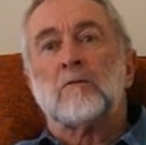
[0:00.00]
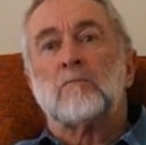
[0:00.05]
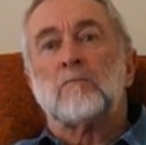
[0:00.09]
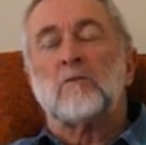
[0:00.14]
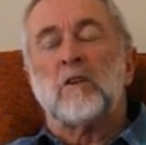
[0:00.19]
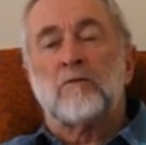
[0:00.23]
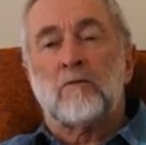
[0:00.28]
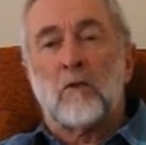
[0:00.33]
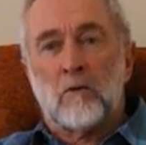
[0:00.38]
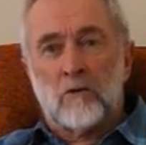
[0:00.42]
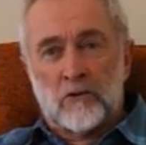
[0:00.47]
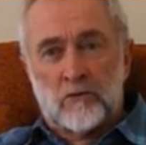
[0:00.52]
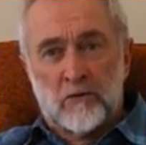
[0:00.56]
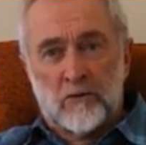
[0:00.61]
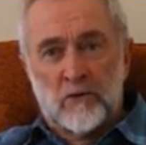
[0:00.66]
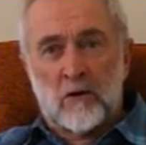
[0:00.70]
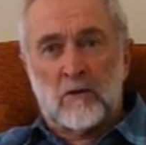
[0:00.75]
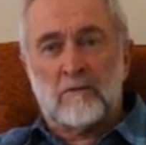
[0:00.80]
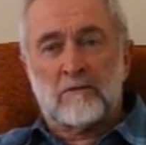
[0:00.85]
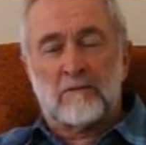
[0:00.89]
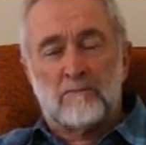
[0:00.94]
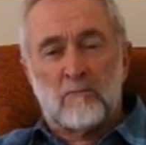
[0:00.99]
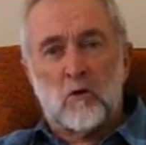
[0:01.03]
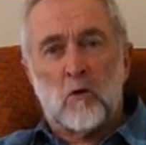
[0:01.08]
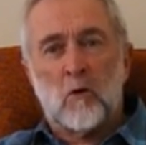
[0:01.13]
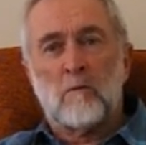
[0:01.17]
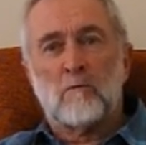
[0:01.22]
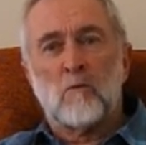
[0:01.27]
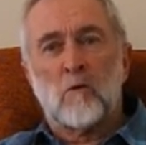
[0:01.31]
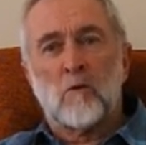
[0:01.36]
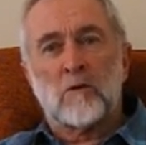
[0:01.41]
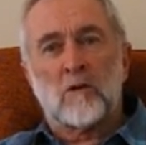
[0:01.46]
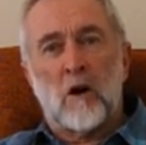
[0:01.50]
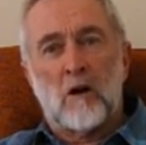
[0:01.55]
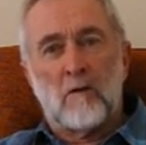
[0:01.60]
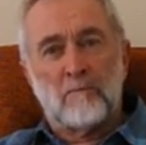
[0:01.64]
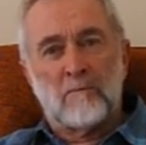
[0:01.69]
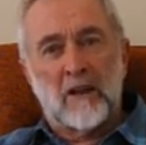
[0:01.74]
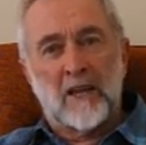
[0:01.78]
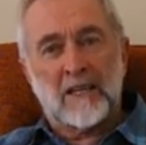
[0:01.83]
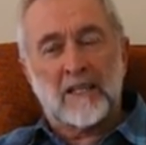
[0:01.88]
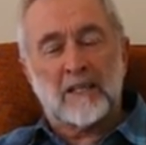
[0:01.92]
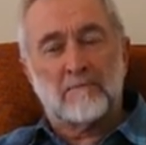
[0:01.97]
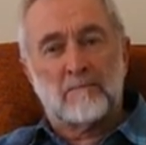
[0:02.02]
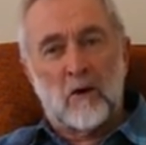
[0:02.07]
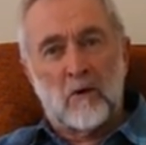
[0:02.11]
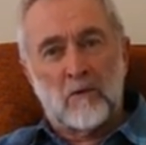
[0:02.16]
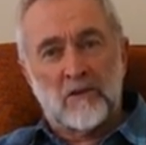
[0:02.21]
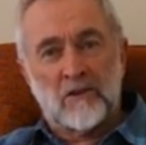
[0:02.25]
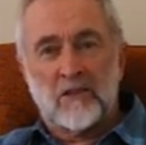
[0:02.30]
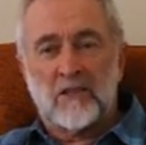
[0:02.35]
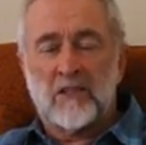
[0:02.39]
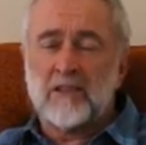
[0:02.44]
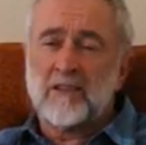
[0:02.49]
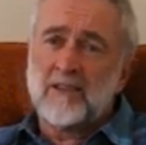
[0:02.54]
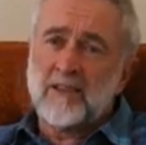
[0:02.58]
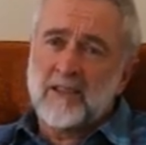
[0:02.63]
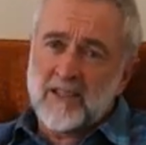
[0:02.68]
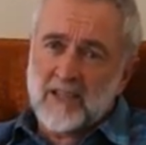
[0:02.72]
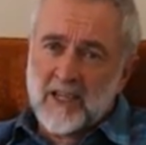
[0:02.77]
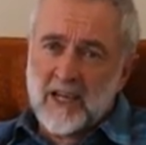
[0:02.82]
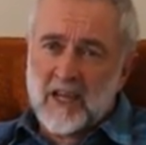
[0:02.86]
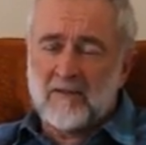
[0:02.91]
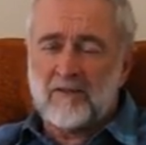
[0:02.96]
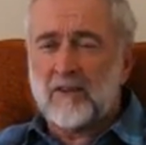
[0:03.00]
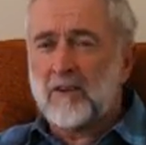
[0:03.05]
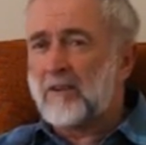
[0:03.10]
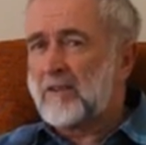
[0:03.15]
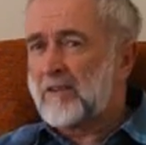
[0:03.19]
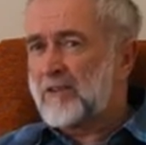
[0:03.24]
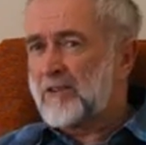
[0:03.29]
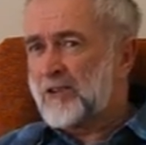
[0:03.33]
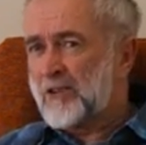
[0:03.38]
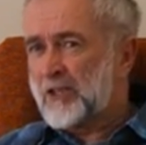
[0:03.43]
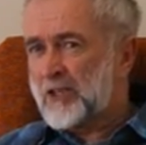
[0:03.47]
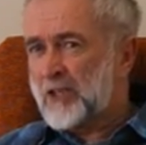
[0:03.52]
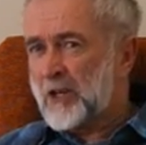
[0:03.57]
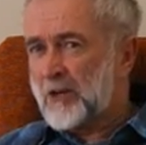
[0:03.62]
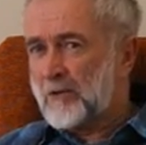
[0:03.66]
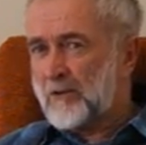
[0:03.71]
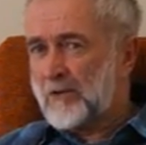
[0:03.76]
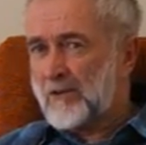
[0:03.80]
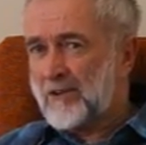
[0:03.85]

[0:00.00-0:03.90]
we've got to adopt more and more complex policies and safeguards and so